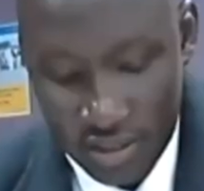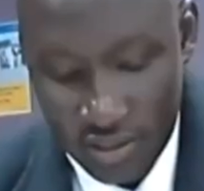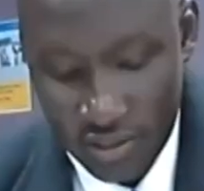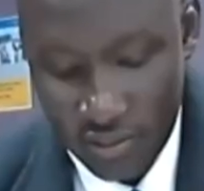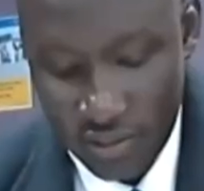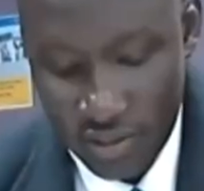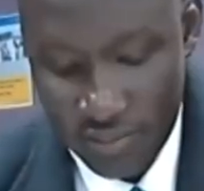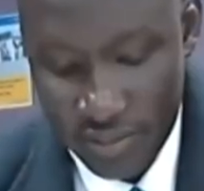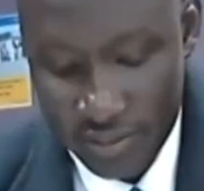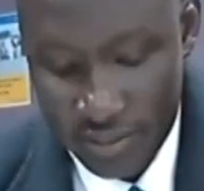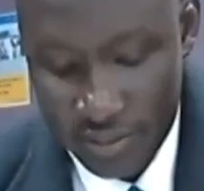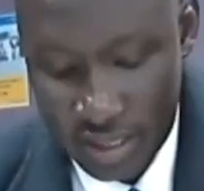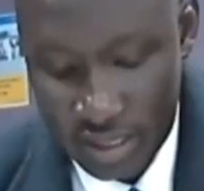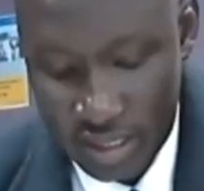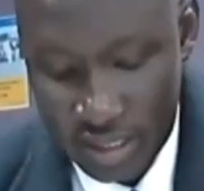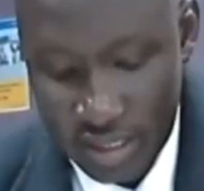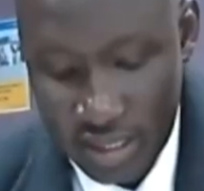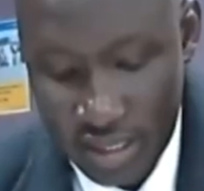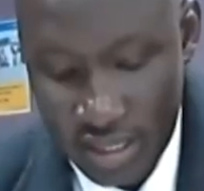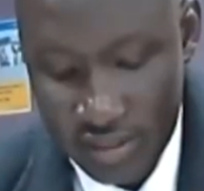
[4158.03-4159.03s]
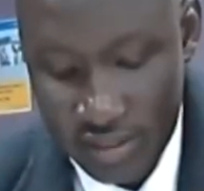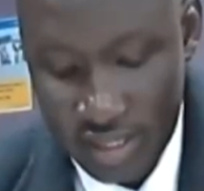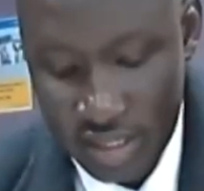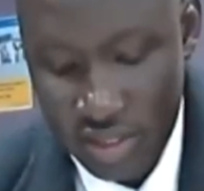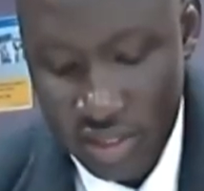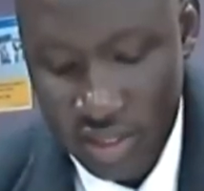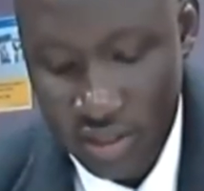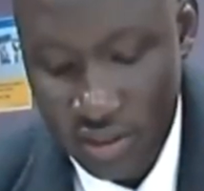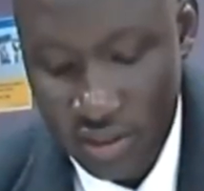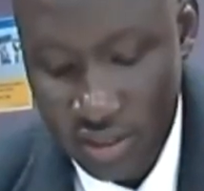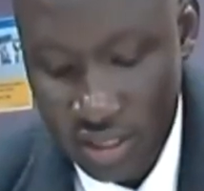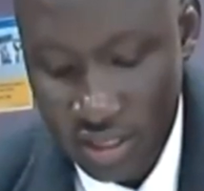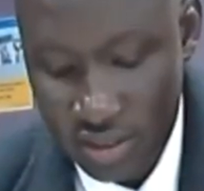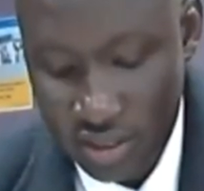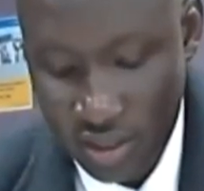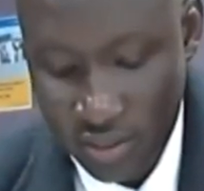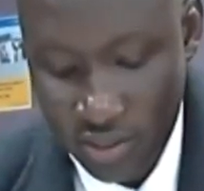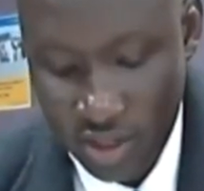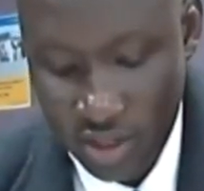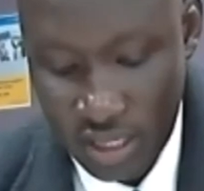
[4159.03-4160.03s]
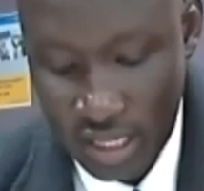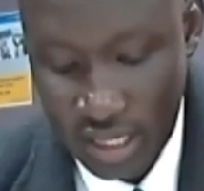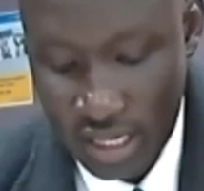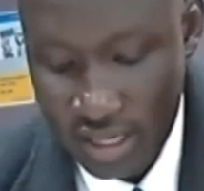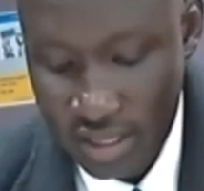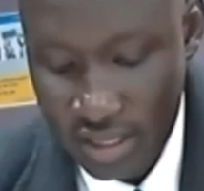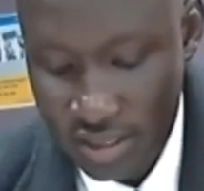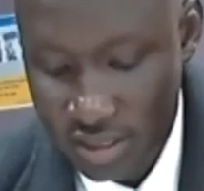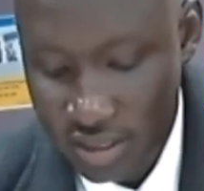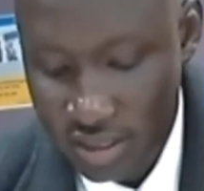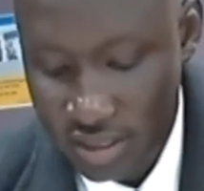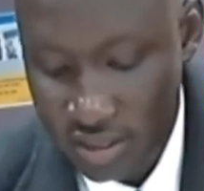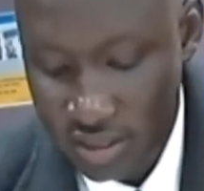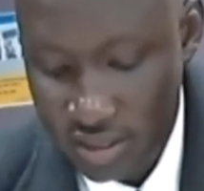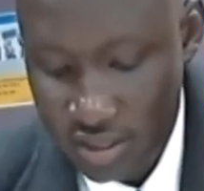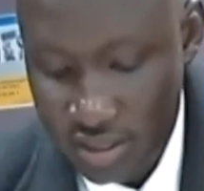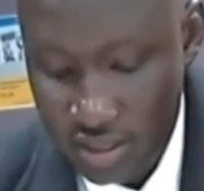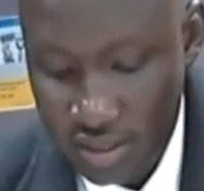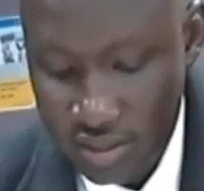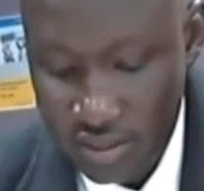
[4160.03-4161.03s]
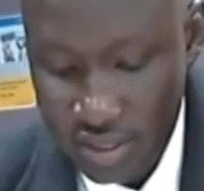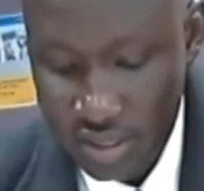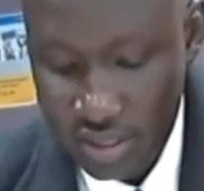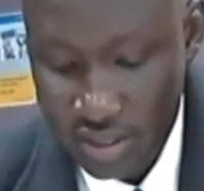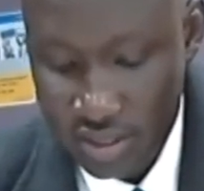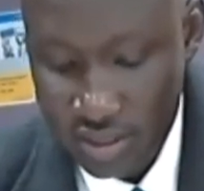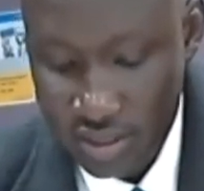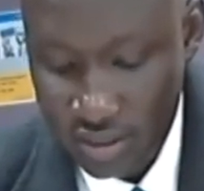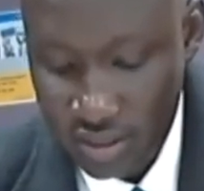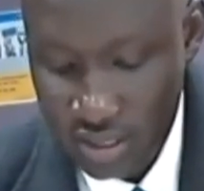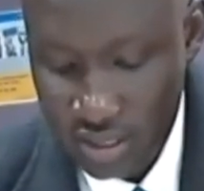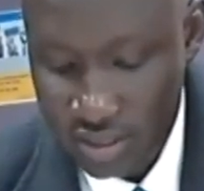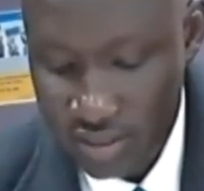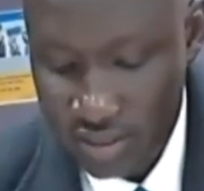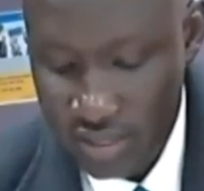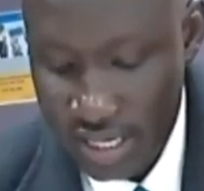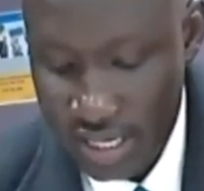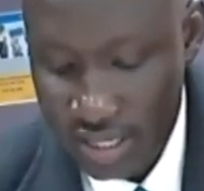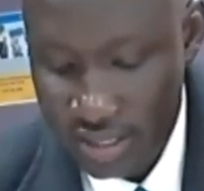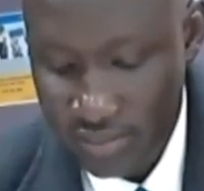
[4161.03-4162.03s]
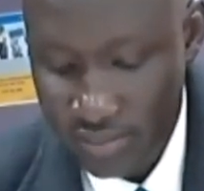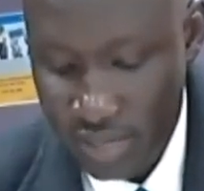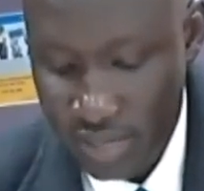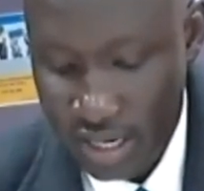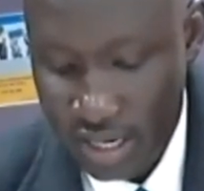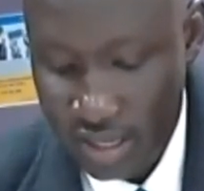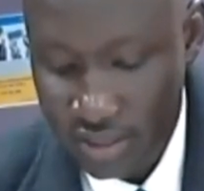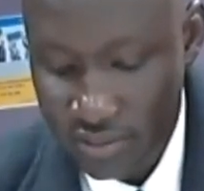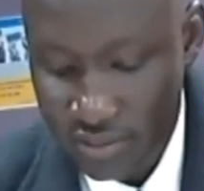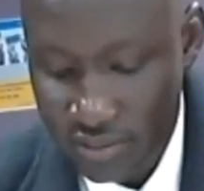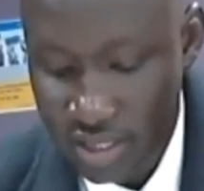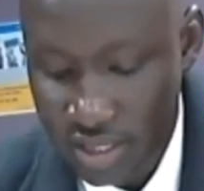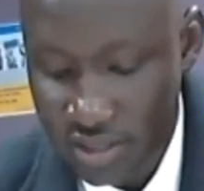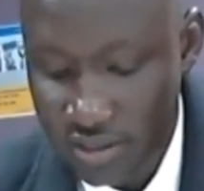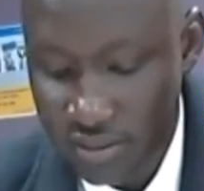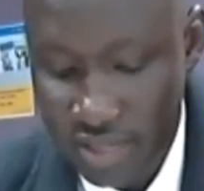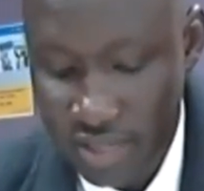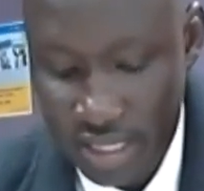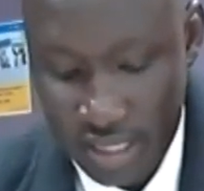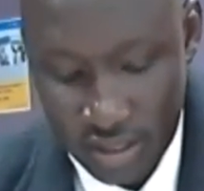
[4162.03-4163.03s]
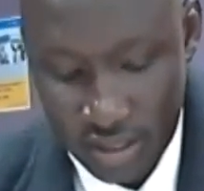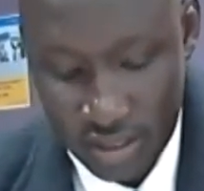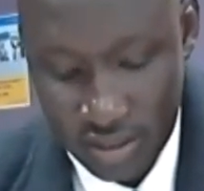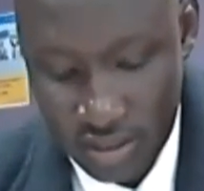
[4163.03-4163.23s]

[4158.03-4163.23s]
we've shared the stories of our Alliance, the stories that demand we do better.